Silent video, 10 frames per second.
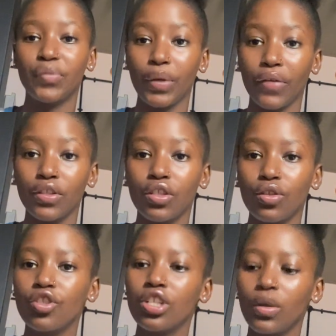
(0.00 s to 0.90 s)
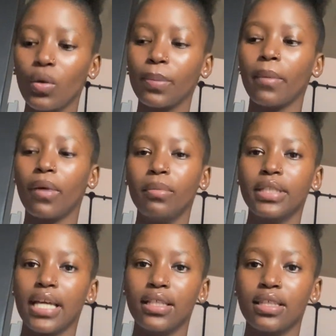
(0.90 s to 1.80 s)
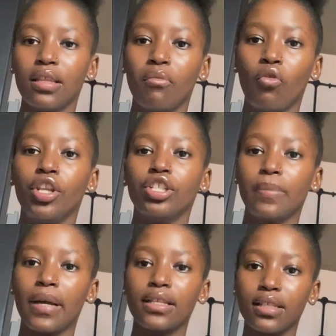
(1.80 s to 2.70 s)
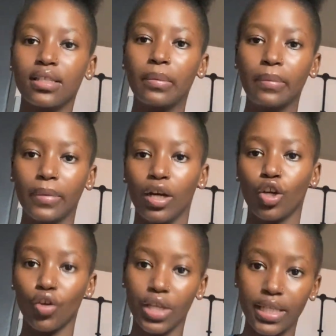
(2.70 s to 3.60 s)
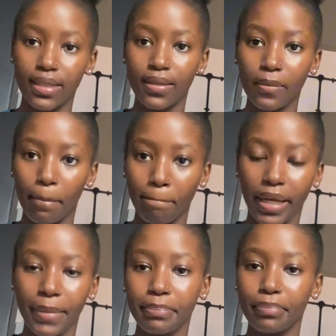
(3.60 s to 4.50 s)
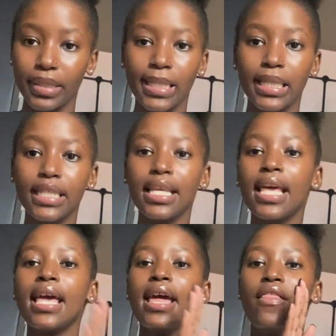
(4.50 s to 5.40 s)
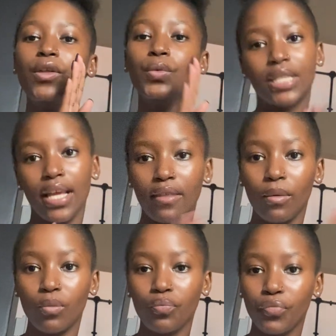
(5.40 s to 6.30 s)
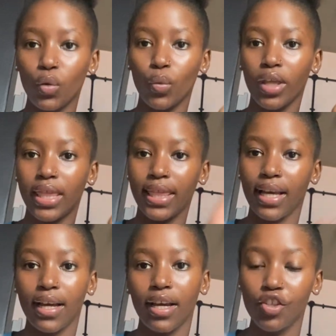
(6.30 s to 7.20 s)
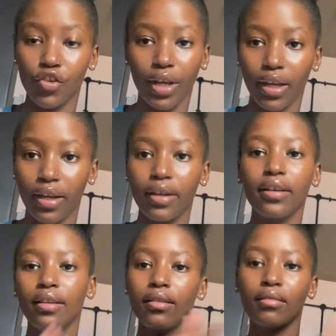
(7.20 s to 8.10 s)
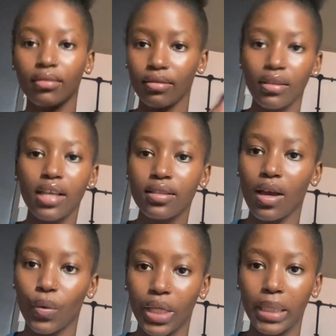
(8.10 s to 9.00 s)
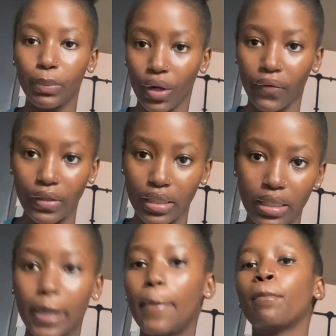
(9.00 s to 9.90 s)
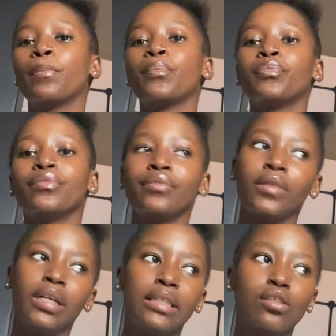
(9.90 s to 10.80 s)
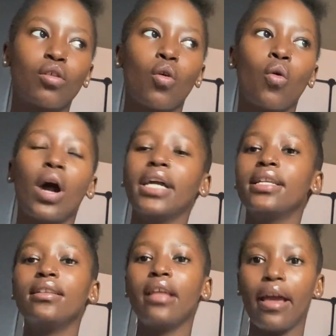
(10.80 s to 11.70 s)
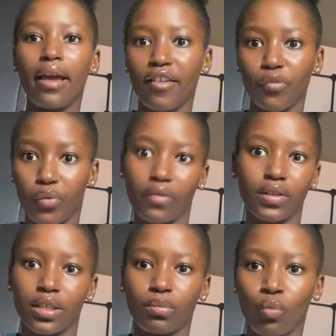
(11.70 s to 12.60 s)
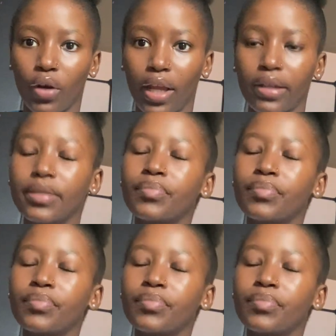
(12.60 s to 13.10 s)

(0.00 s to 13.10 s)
breakfast. Usually what my mom does in the morning, she buys us cookies, biscuits, and then we take them with a drink. That's how we eat breakfast. So I didn't have breakfast that morning.